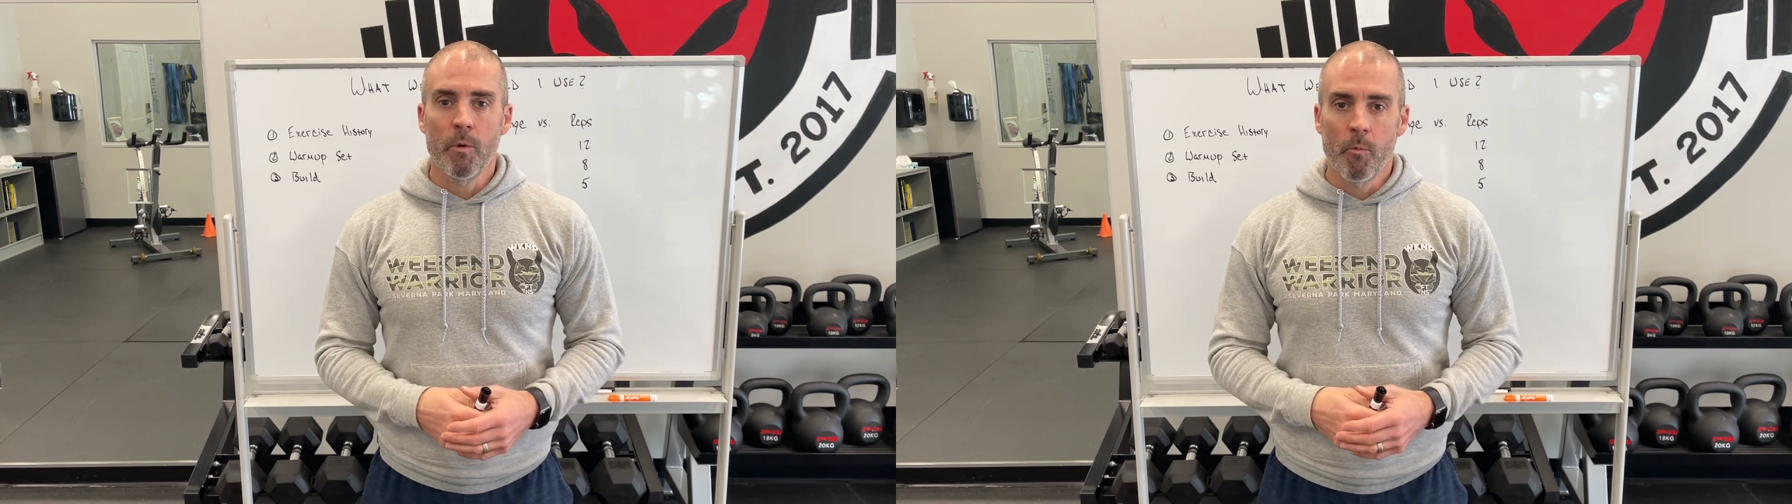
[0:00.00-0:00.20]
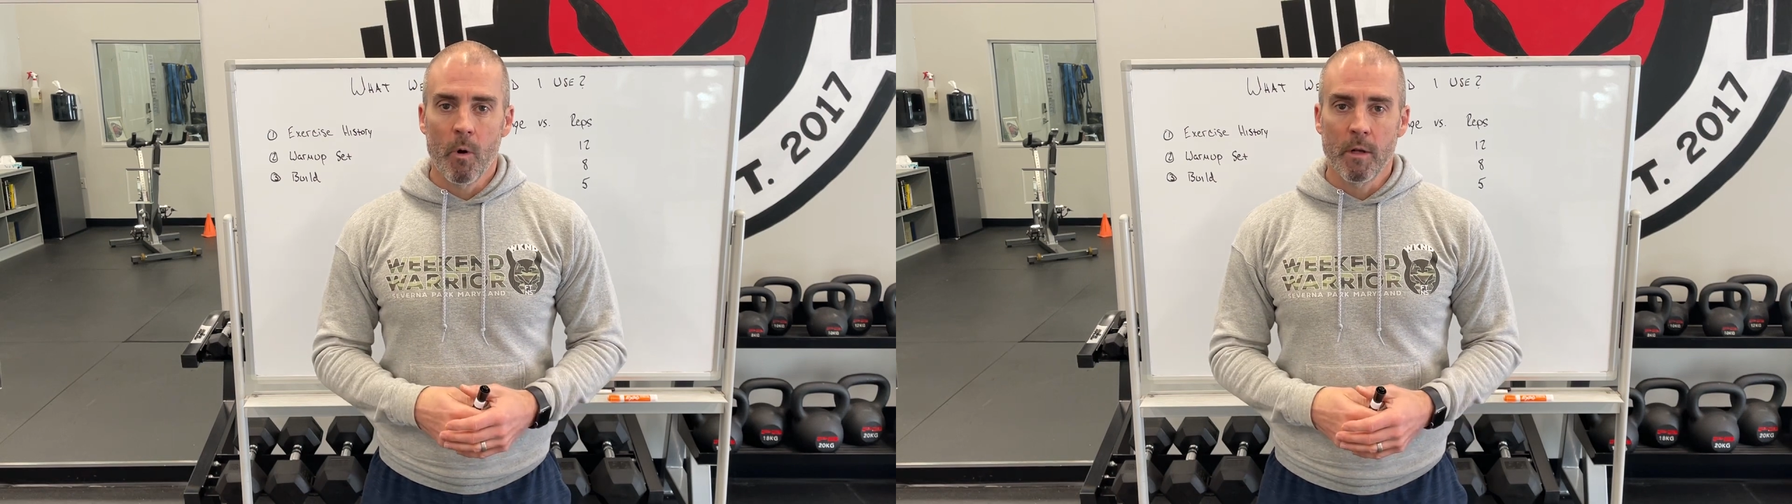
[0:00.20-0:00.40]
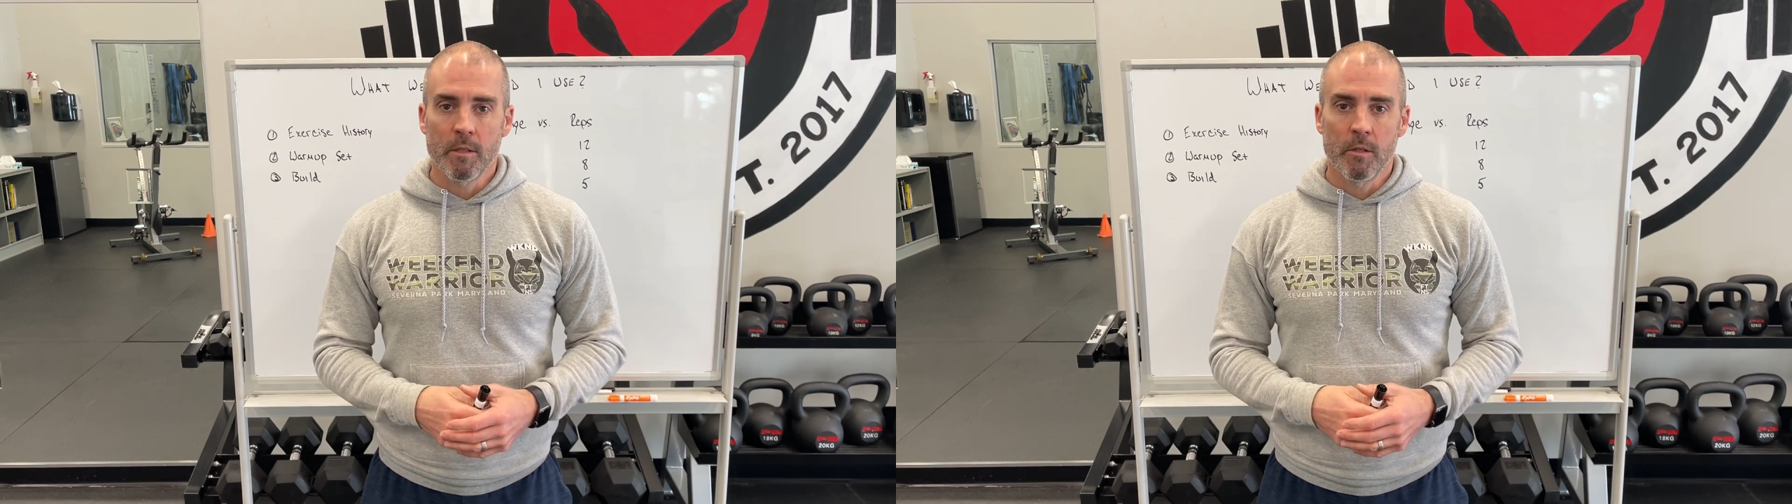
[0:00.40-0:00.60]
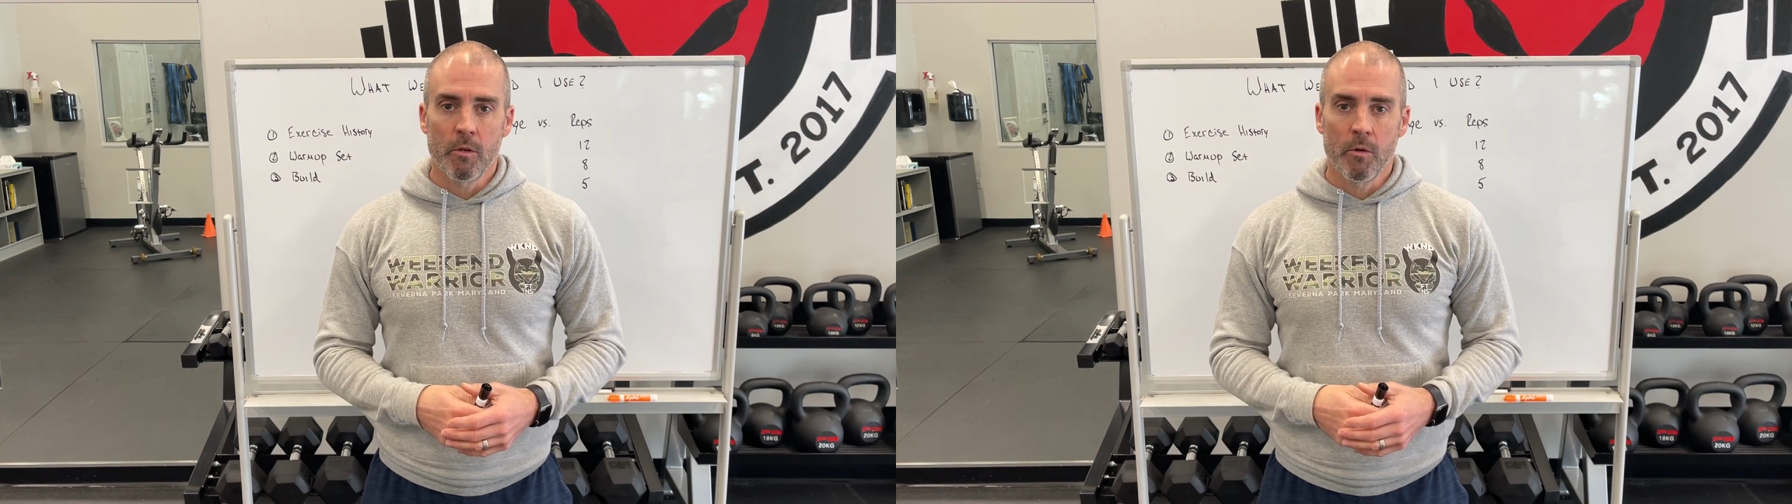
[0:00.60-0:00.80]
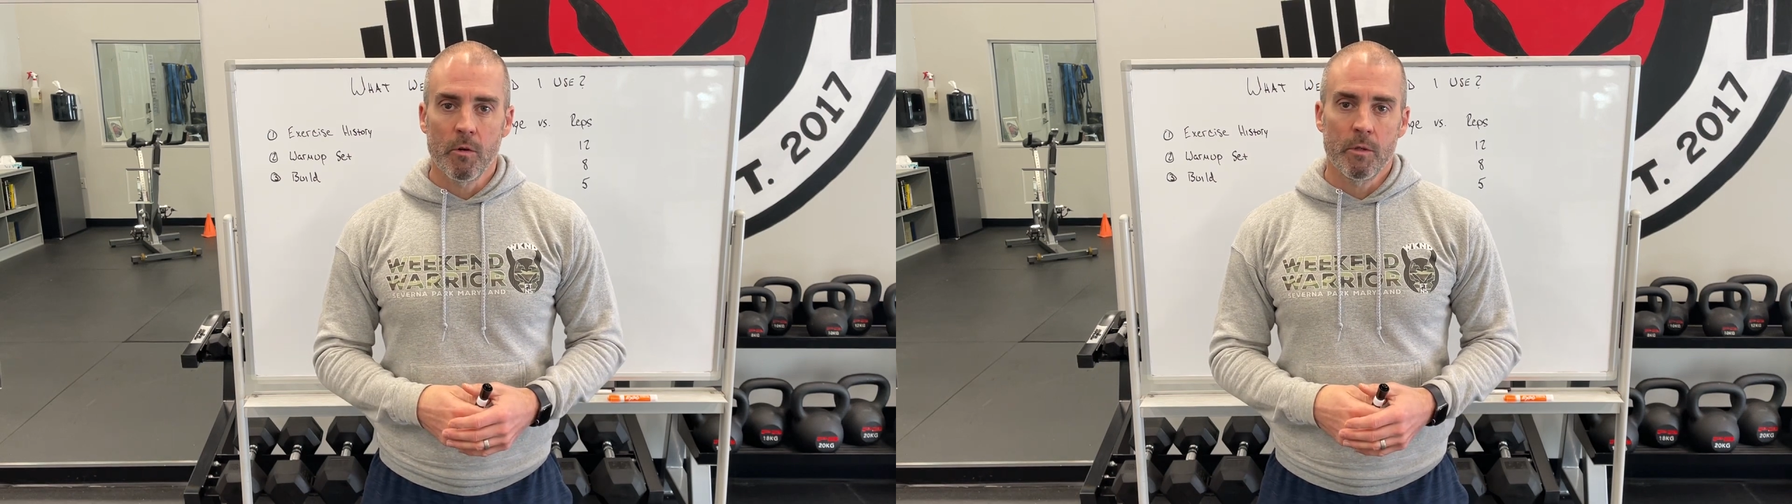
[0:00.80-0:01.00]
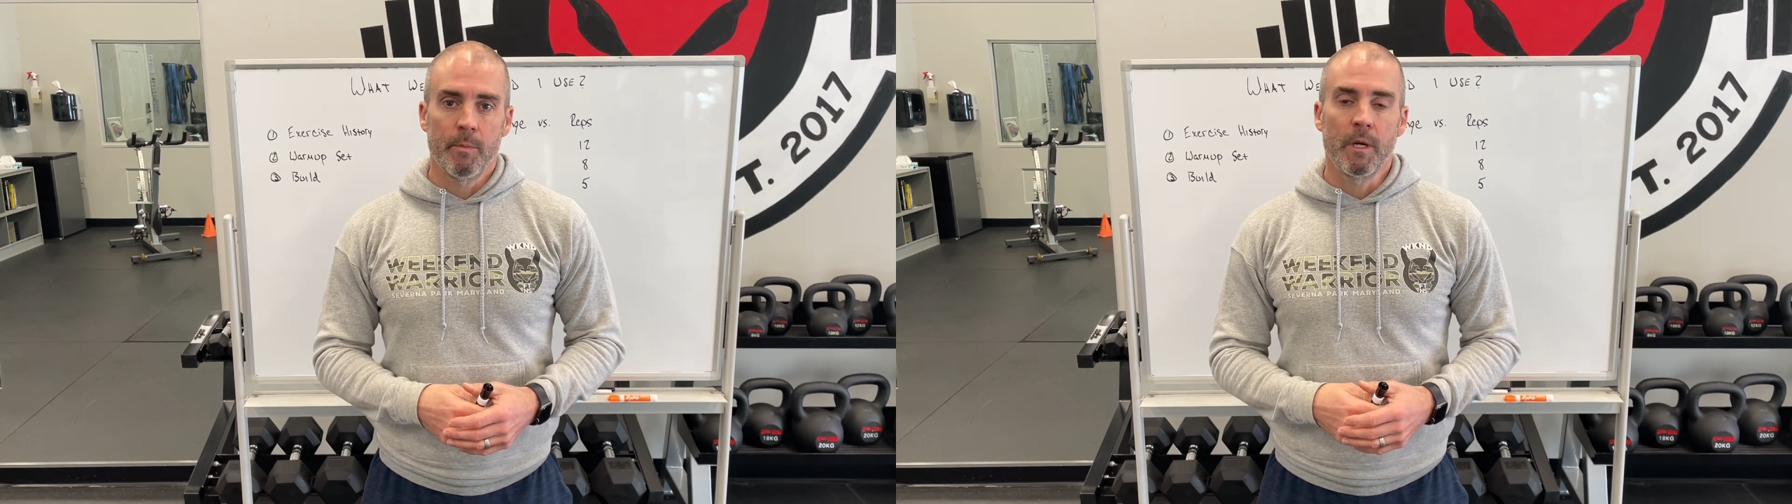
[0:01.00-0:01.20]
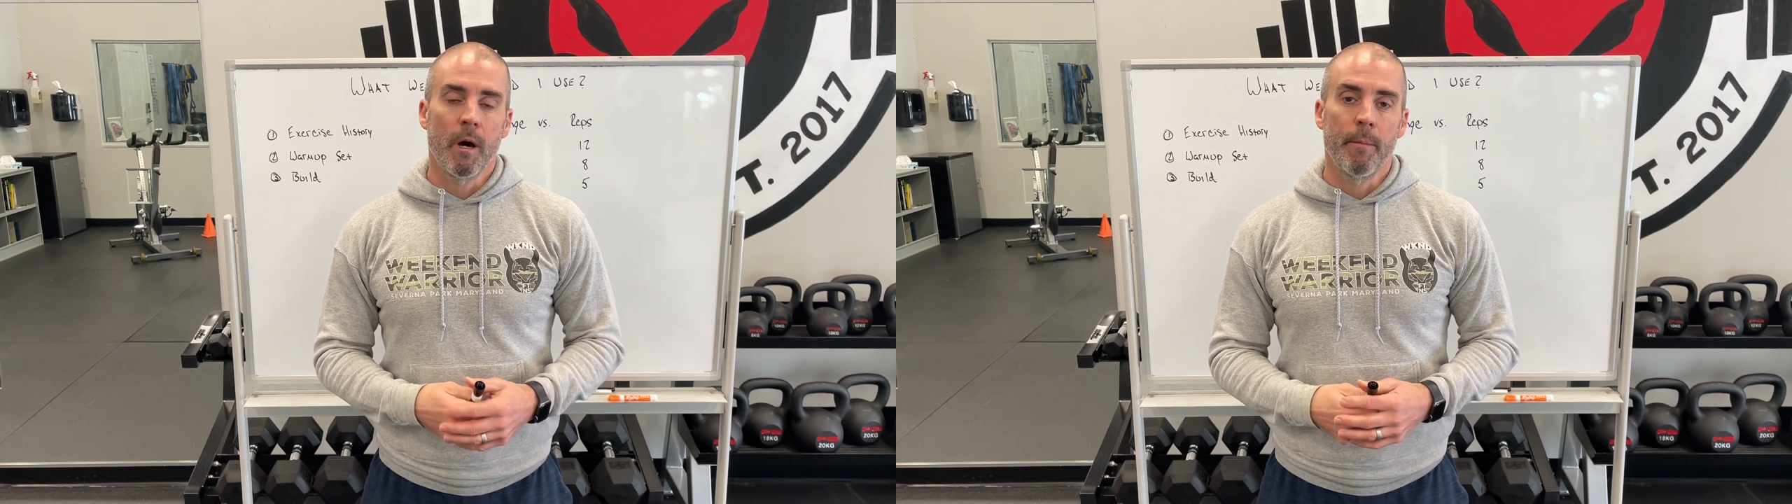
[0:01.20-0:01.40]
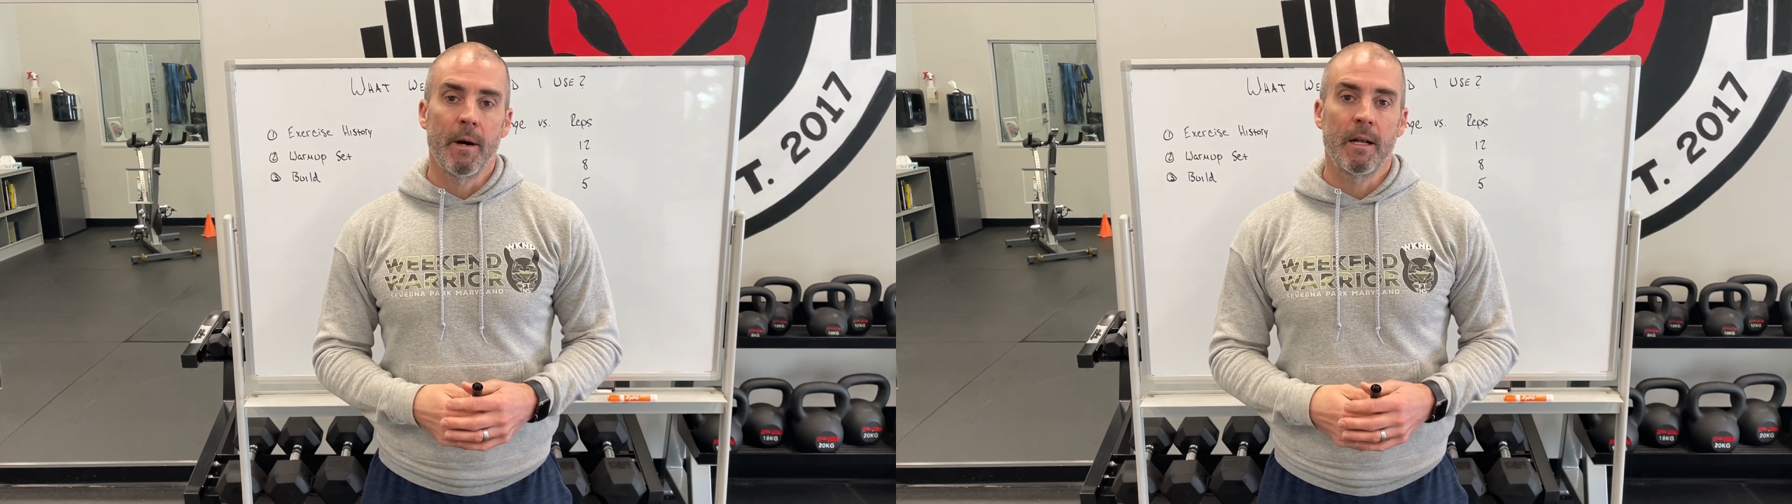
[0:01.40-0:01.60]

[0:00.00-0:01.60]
want to do is become